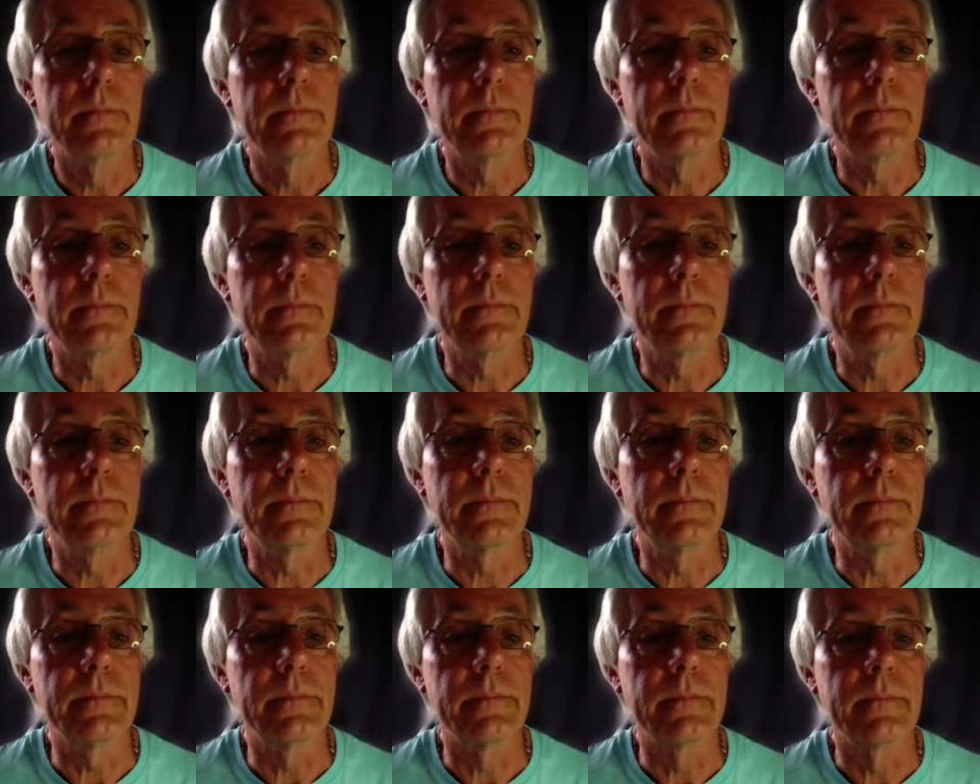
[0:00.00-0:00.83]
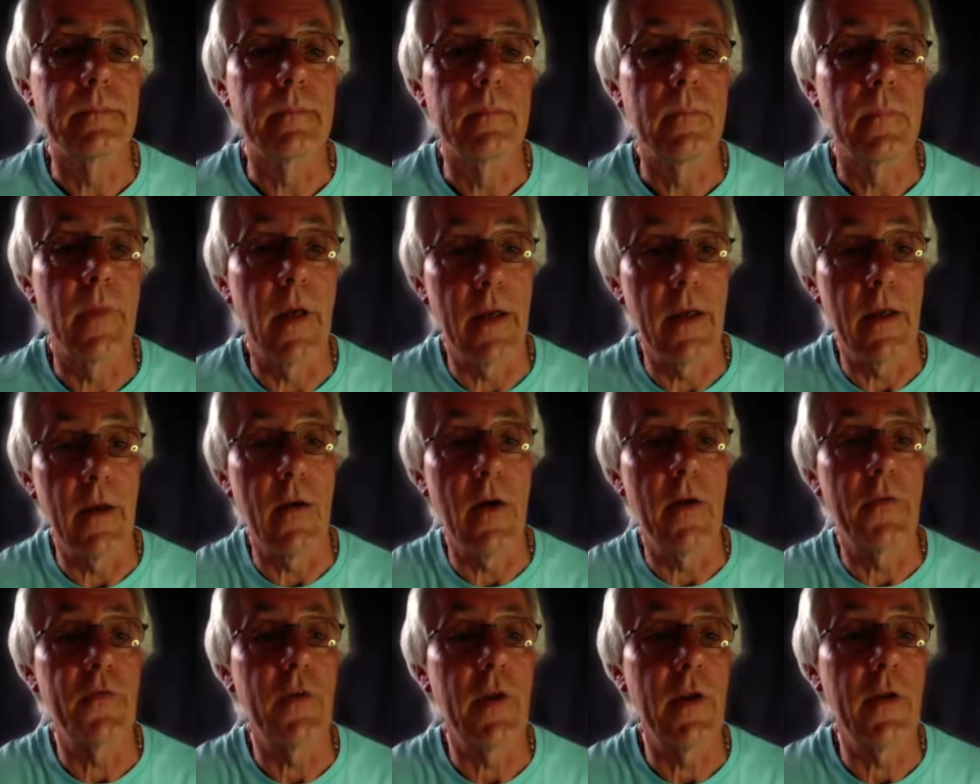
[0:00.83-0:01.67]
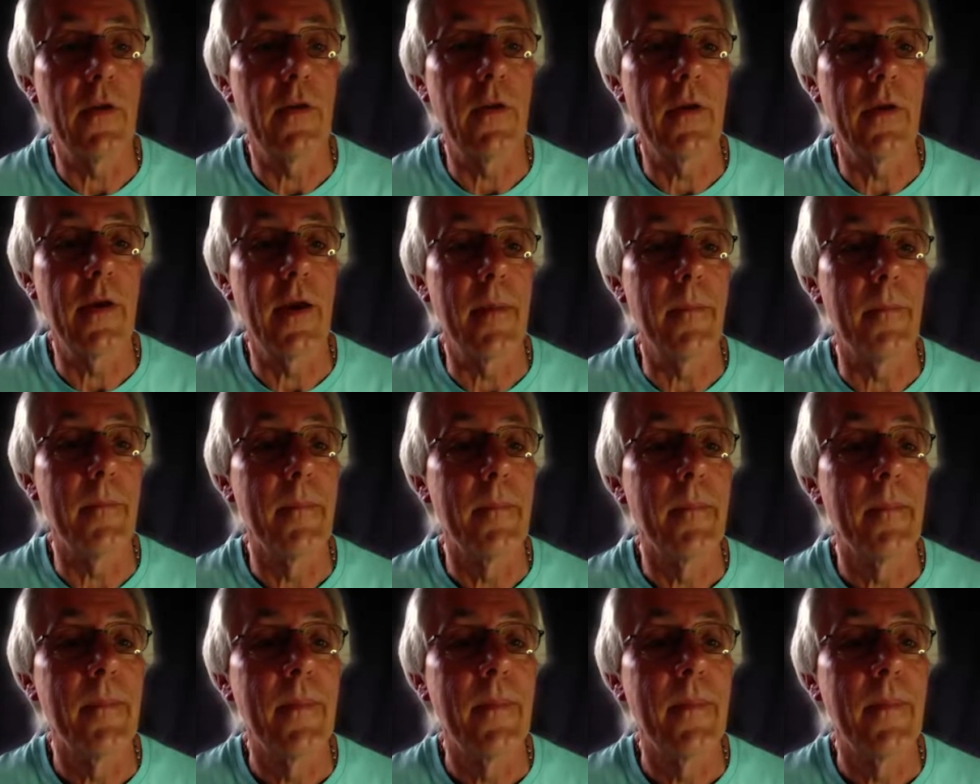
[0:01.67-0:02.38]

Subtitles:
There you go, said it again.